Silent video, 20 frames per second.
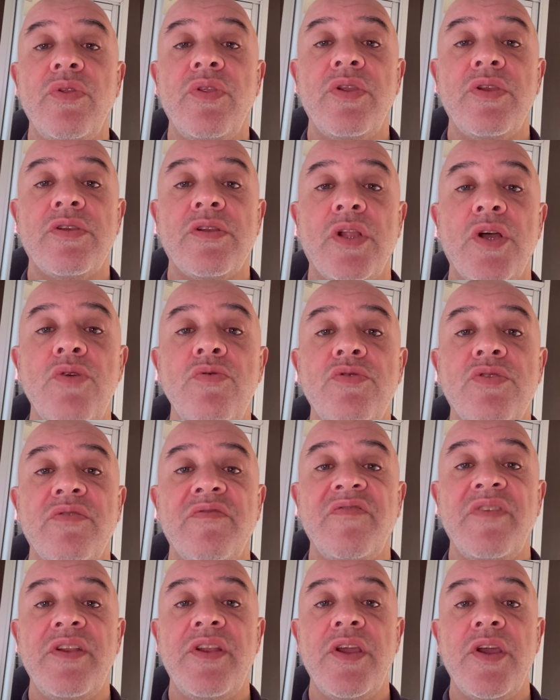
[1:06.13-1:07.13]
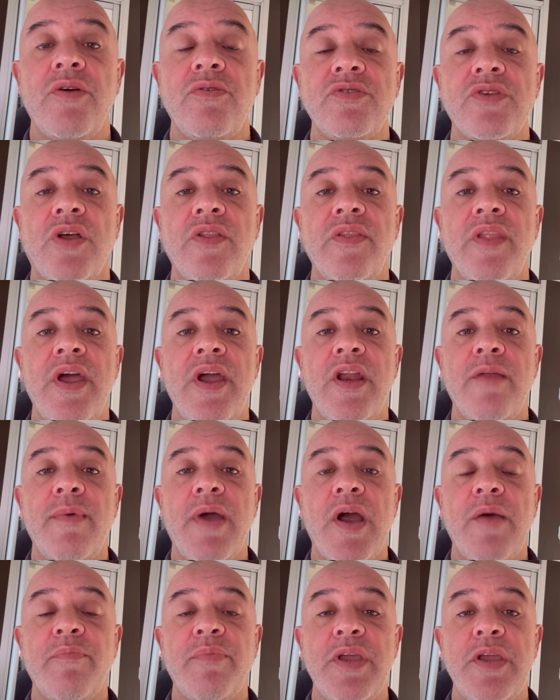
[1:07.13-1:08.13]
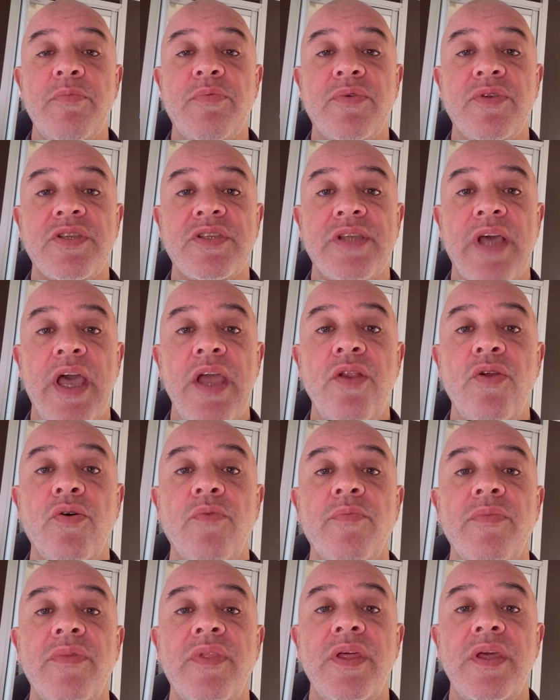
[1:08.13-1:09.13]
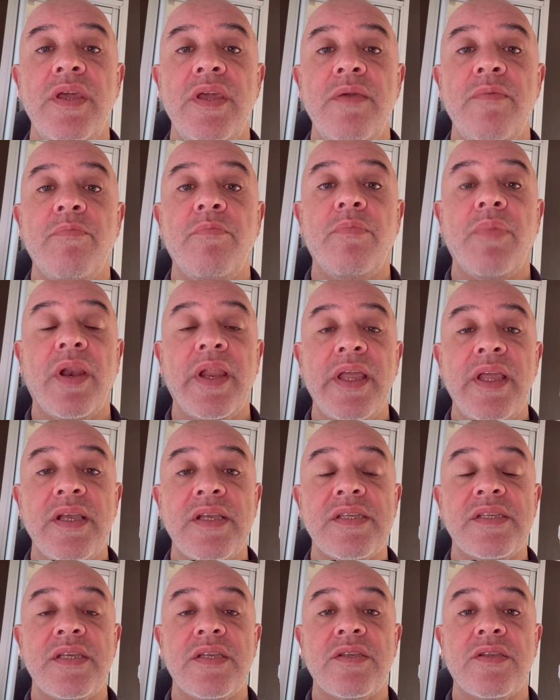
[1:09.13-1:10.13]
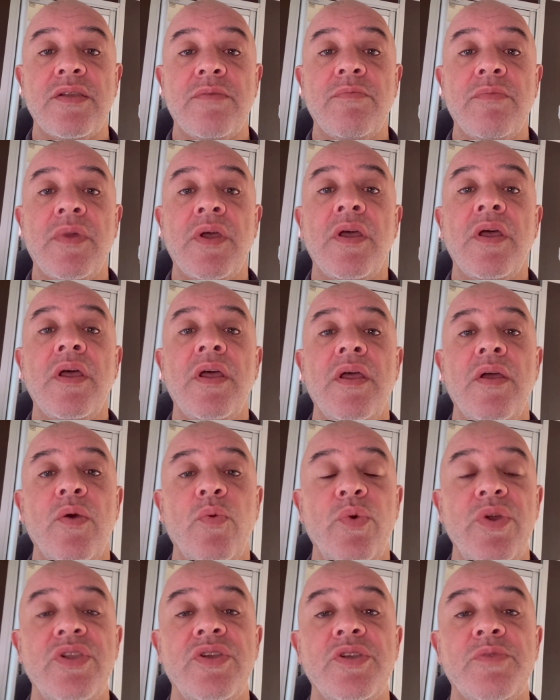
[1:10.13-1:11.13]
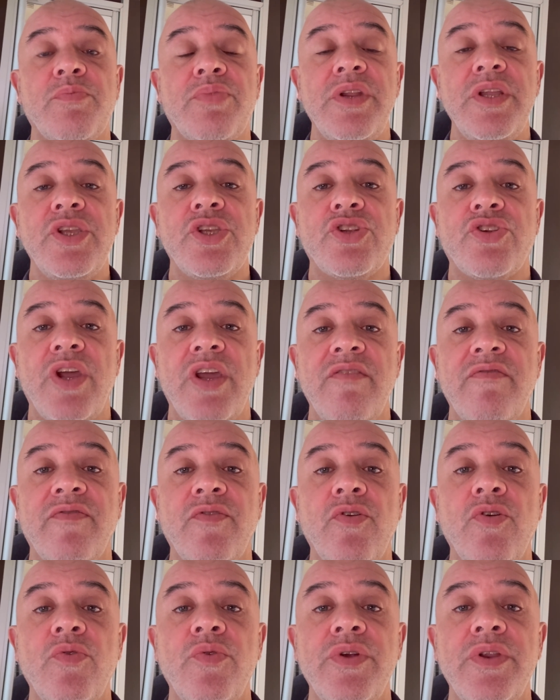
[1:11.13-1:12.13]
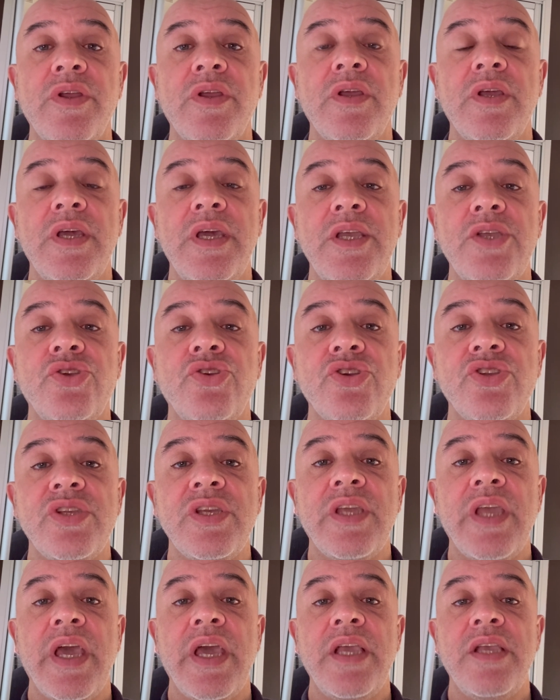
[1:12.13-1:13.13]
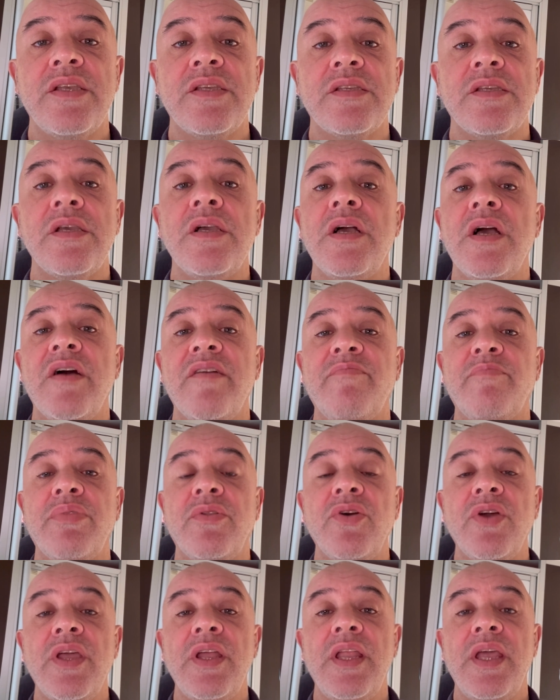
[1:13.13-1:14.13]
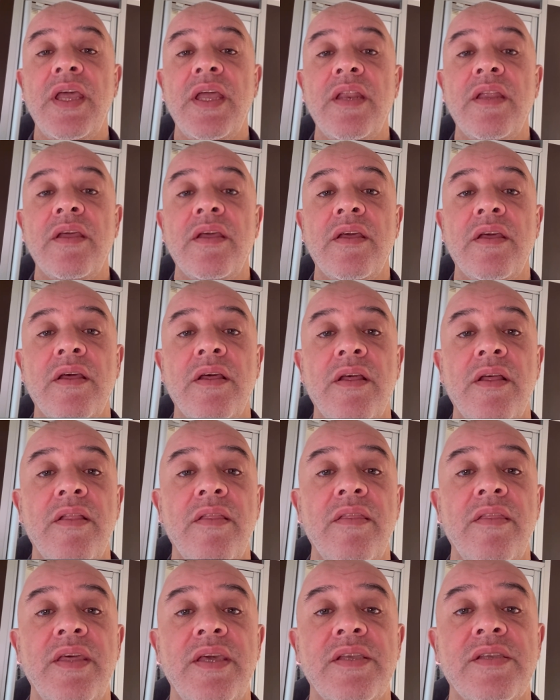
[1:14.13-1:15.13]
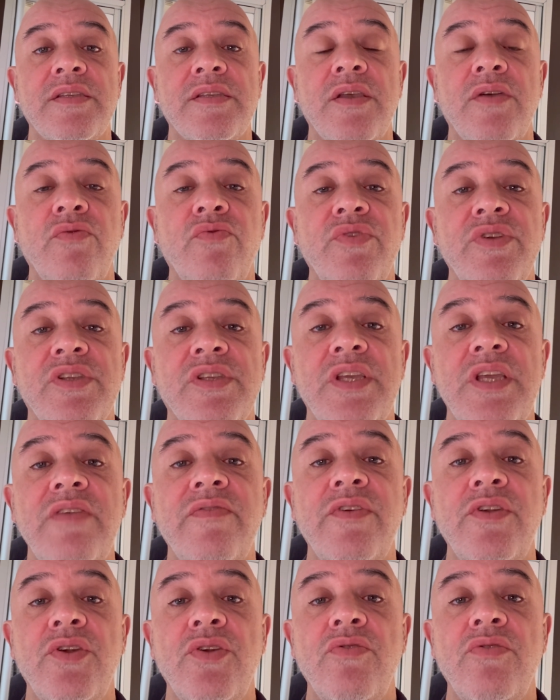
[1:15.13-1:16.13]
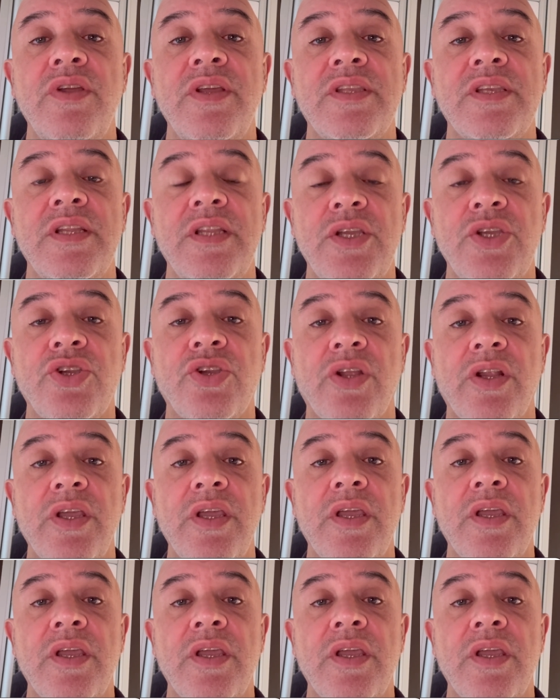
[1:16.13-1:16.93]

There's loads of videos on there about people setting up the Blink system, which is pretty straightforward. It's just a case of plugging in this receiver unit initially.